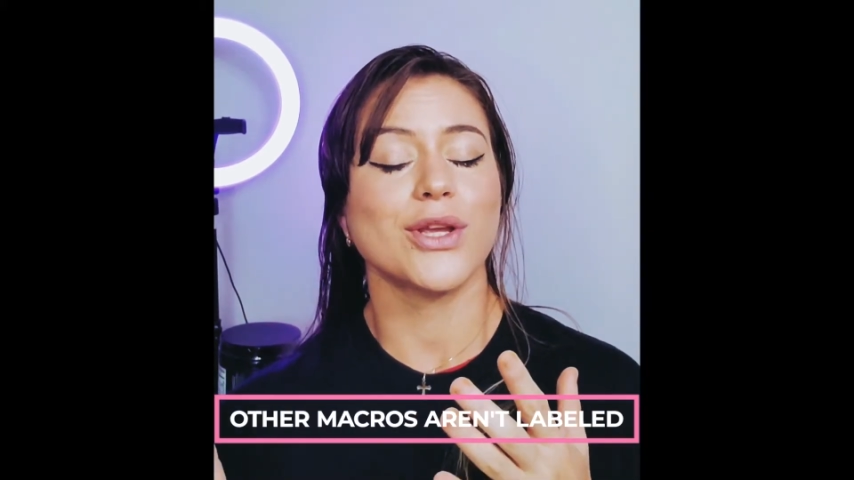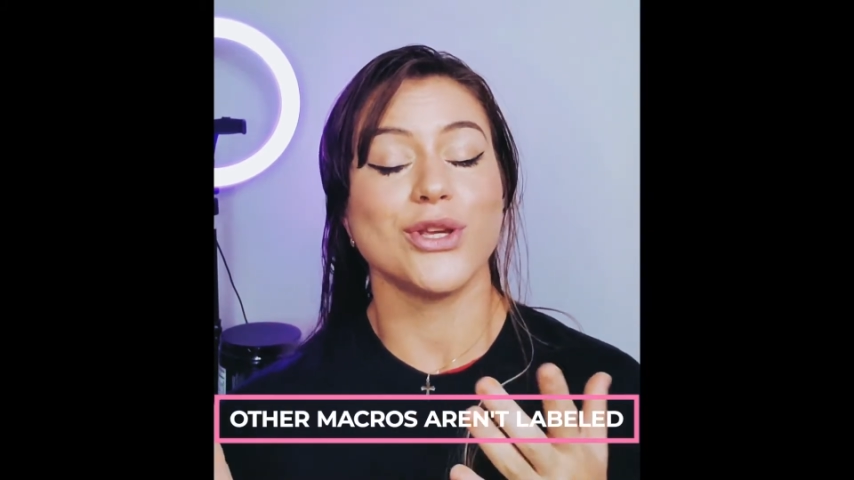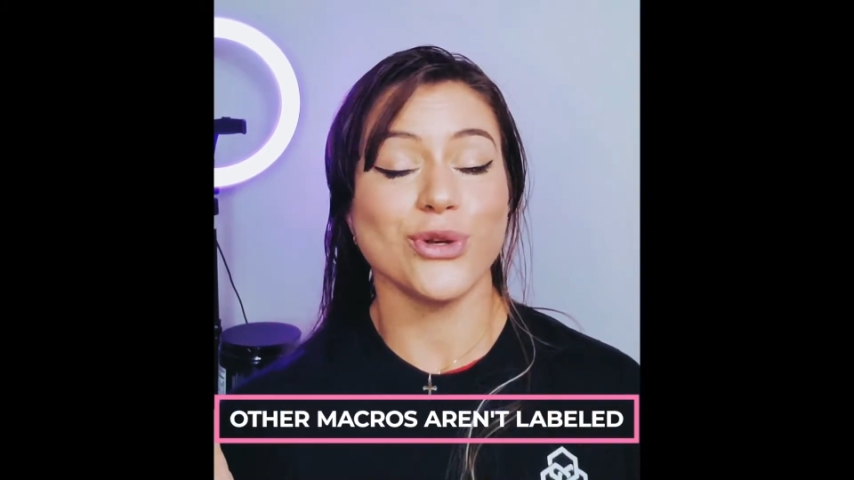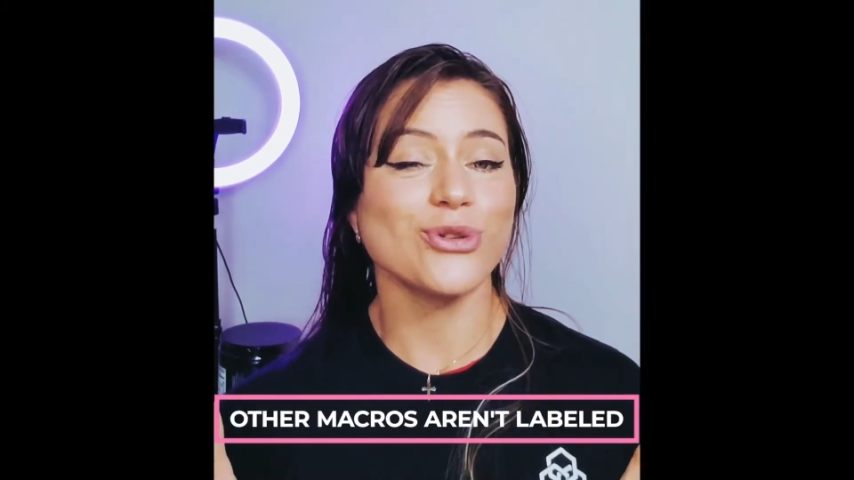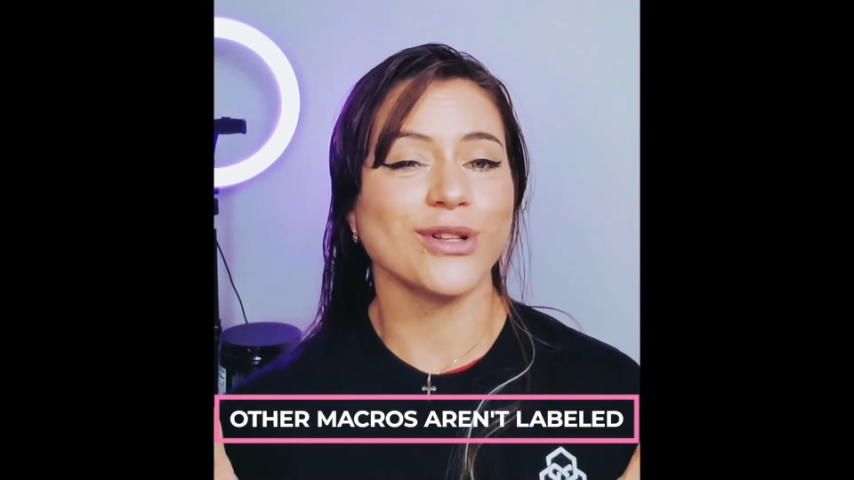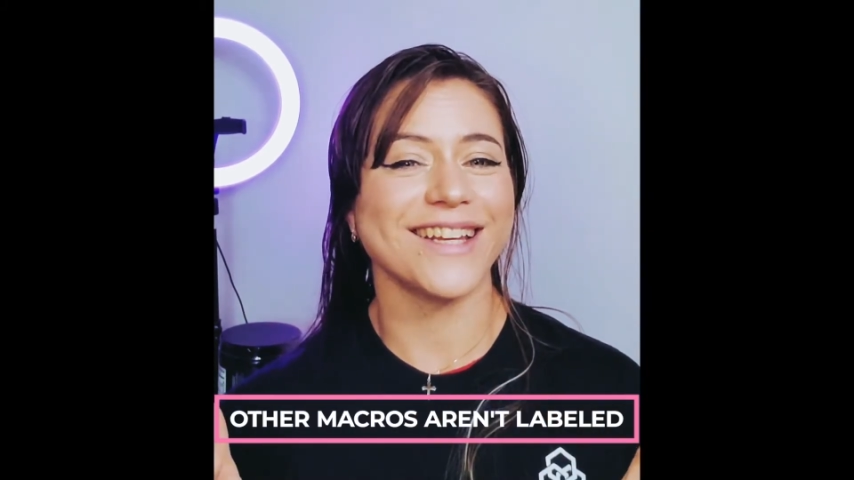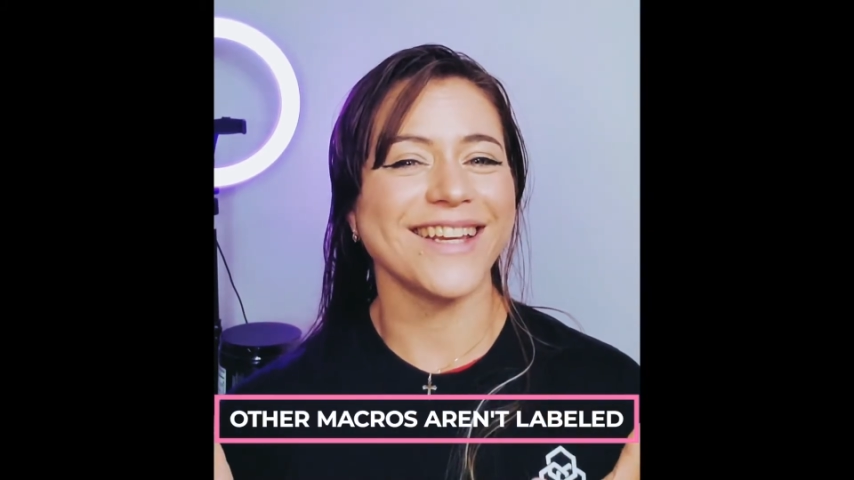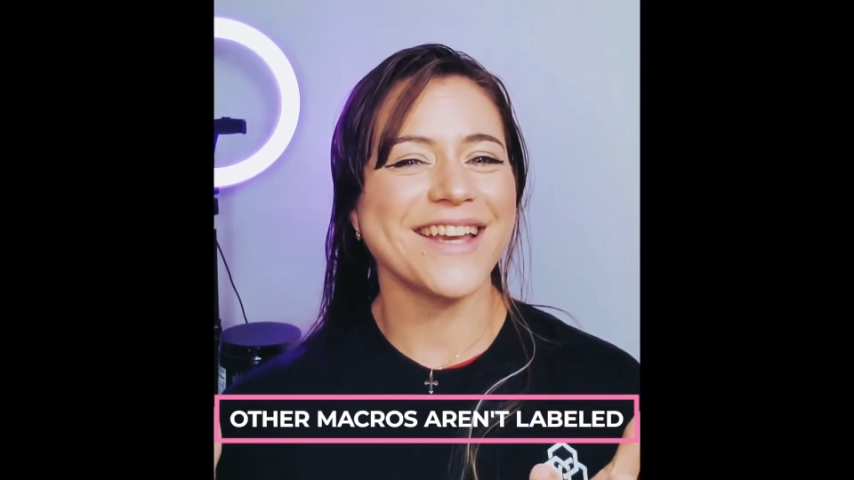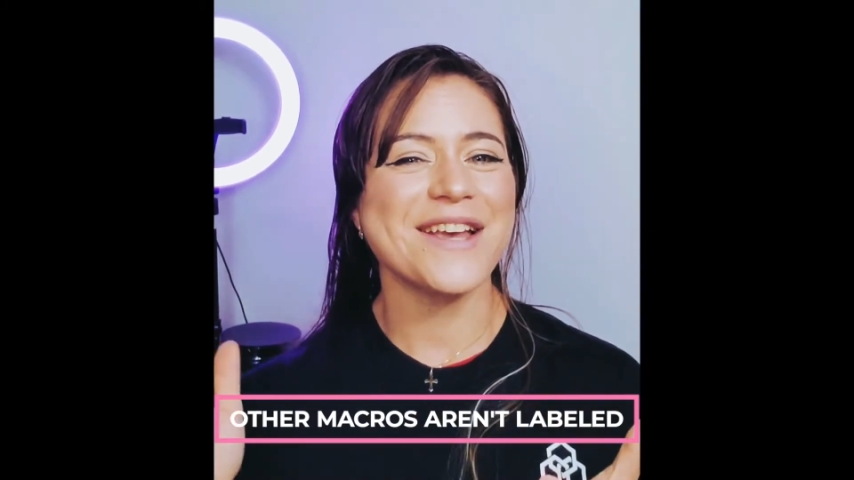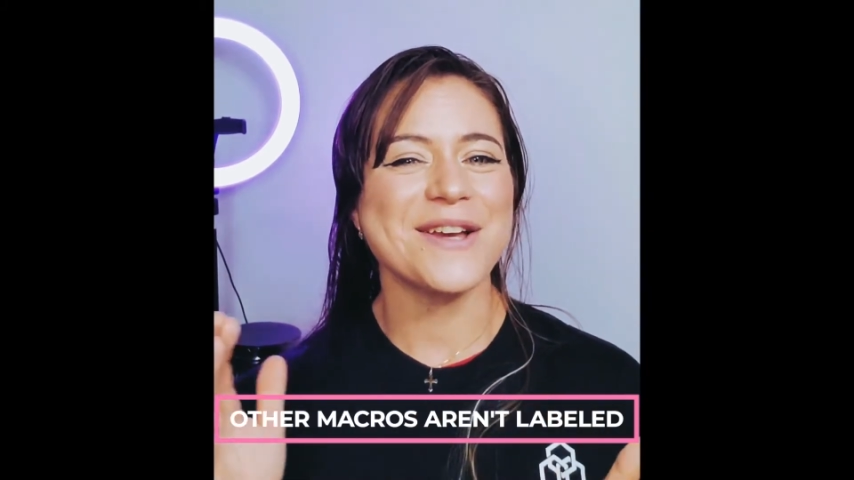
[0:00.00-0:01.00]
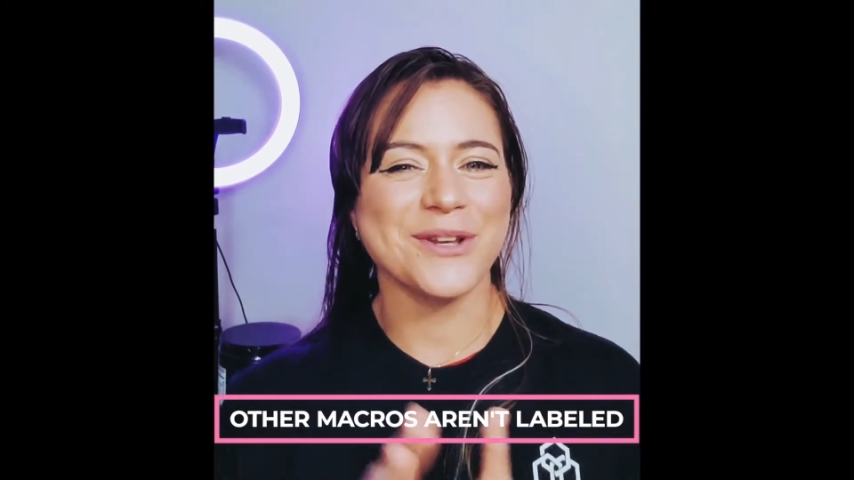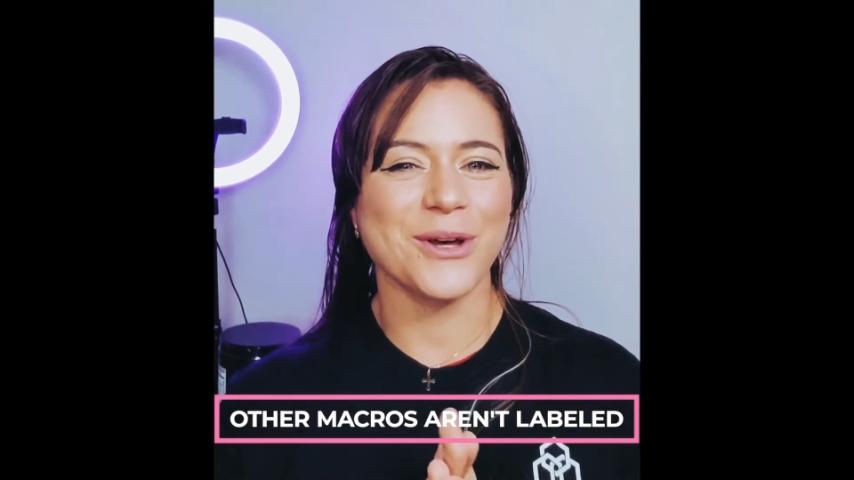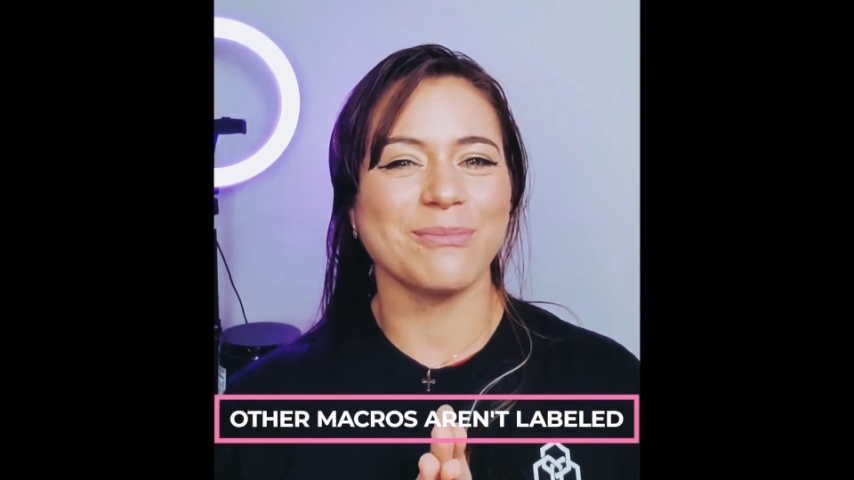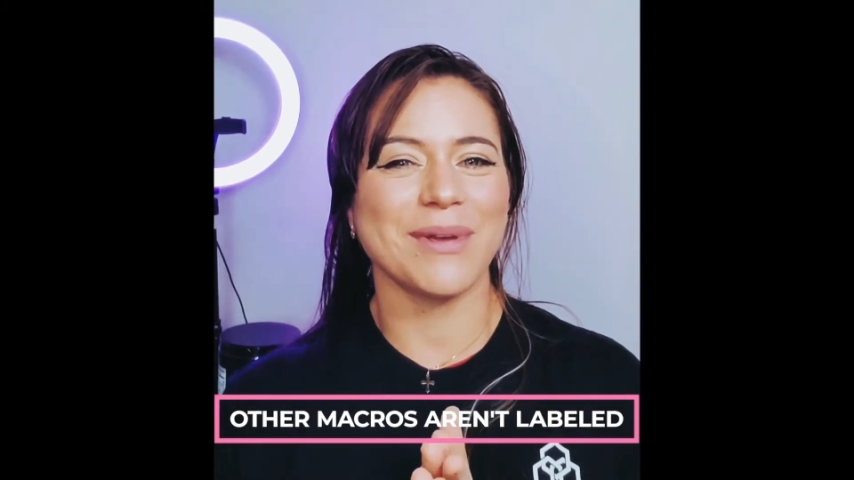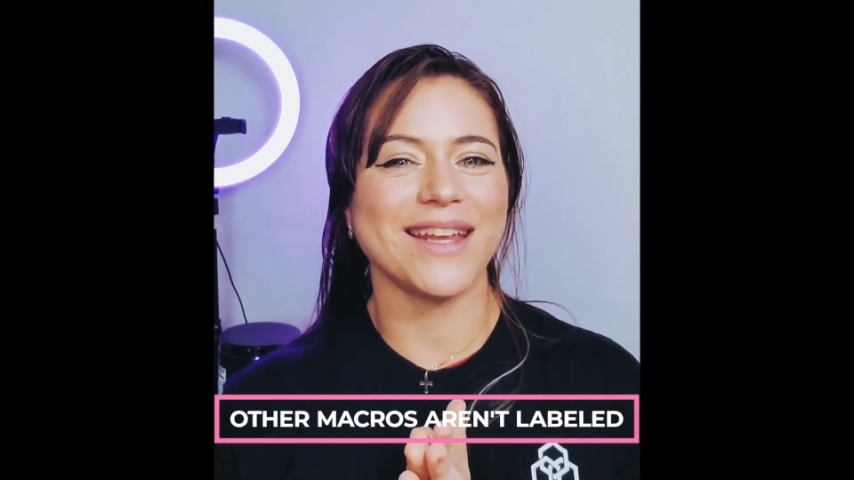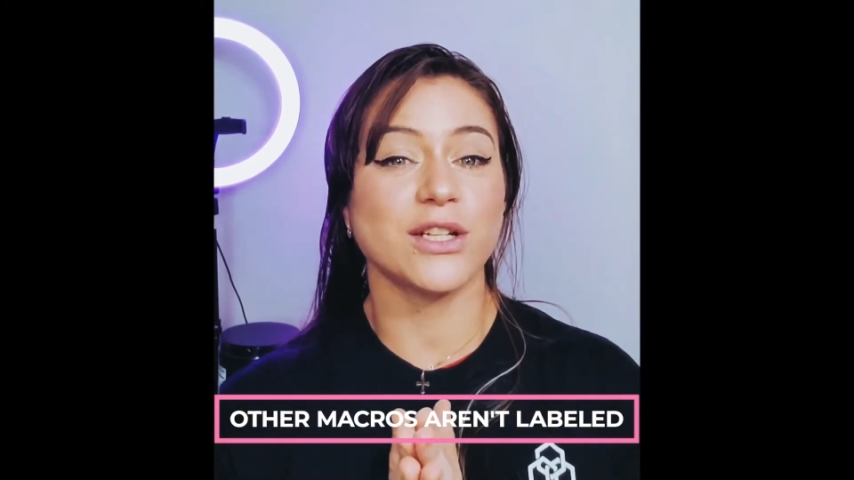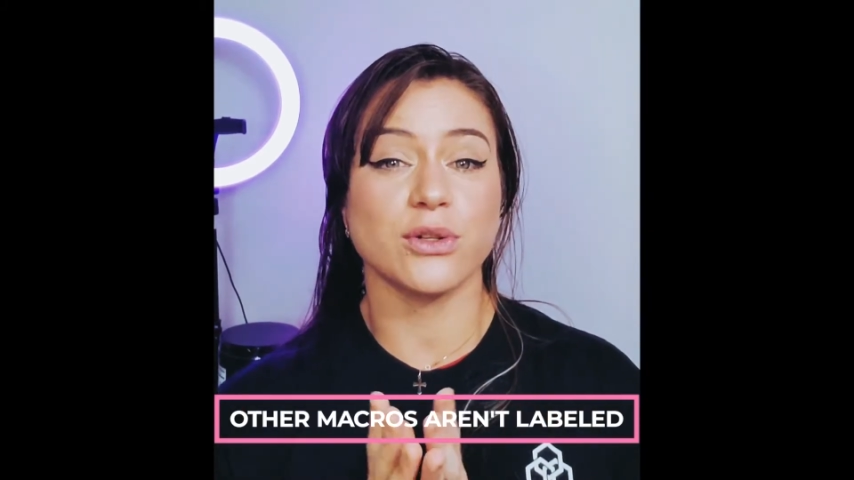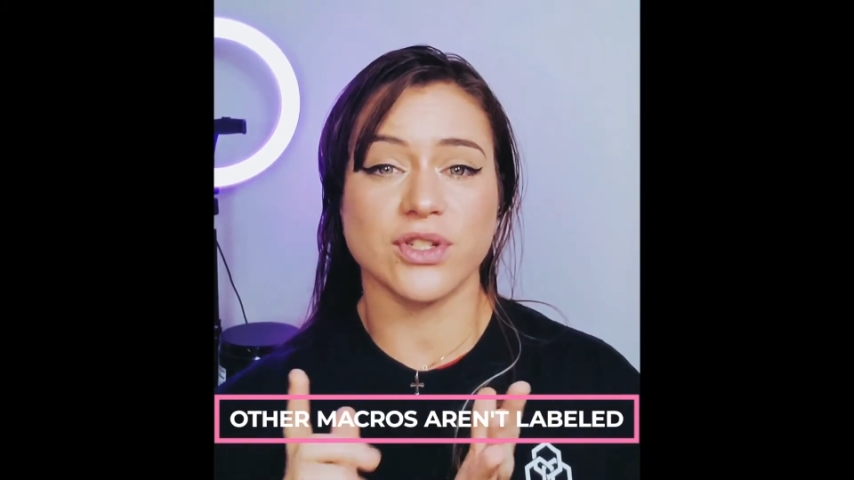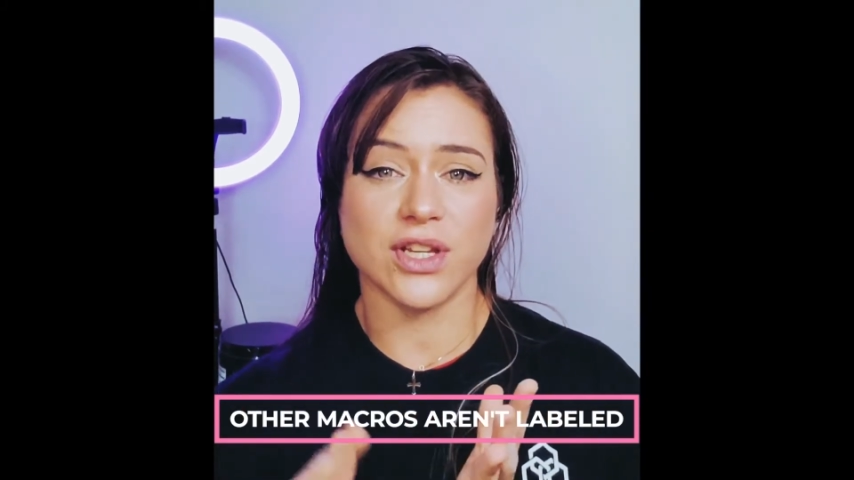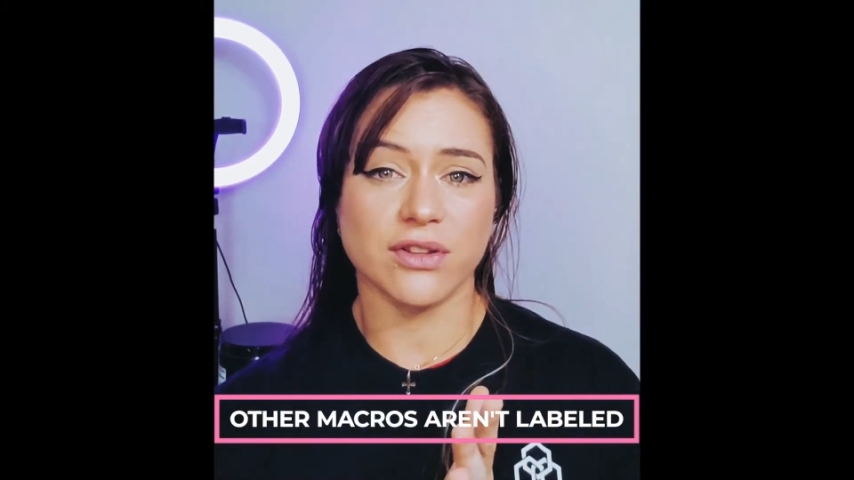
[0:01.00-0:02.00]
usually not being
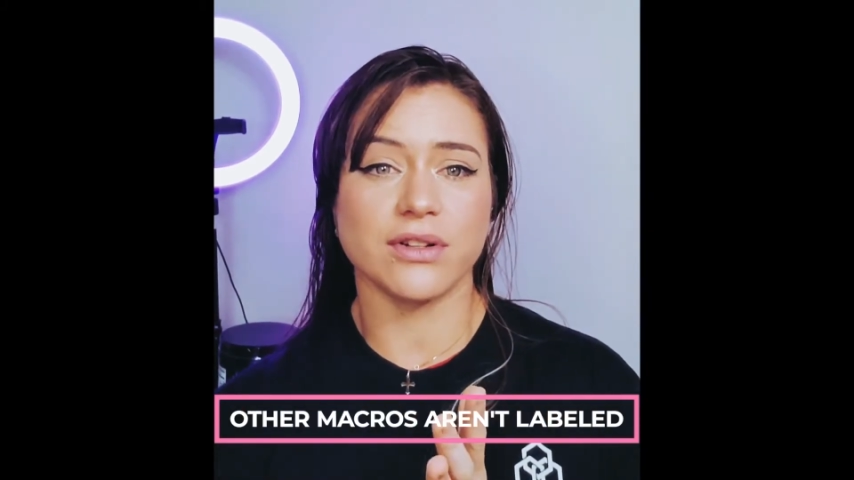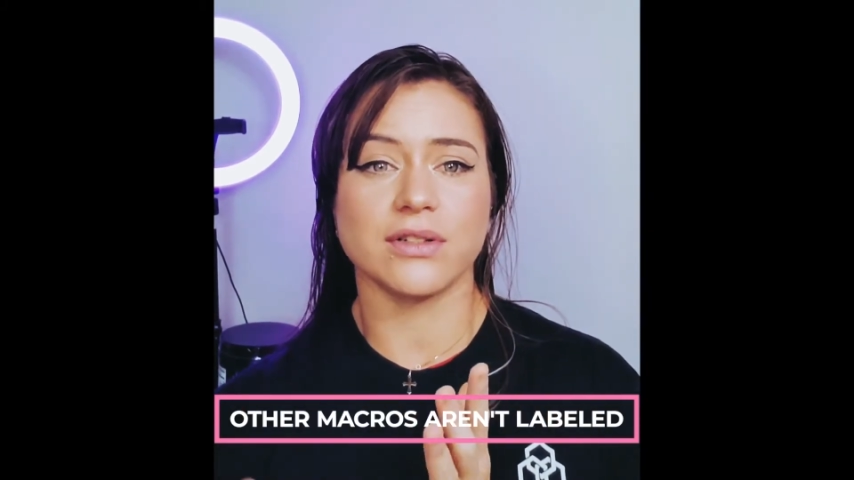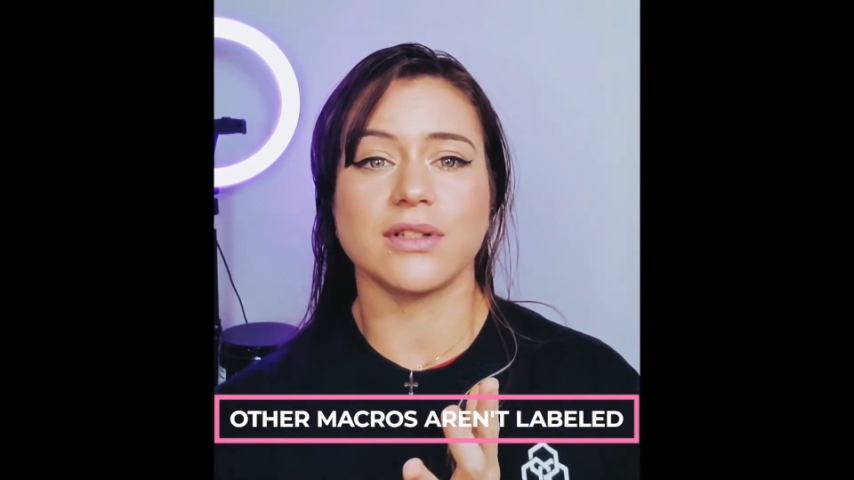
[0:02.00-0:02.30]
considered